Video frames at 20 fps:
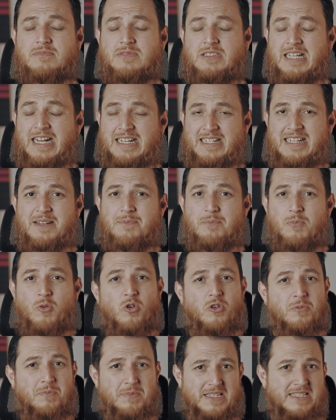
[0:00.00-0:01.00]
getting
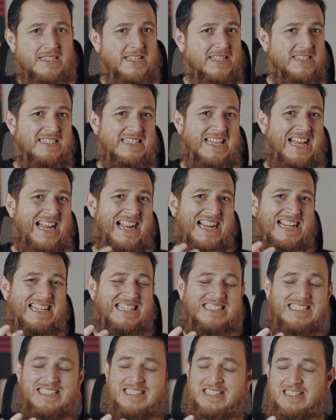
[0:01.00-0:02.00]
more business
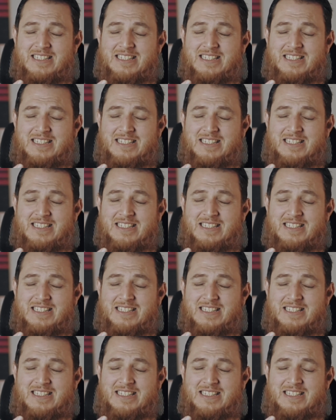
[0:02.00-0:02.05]
and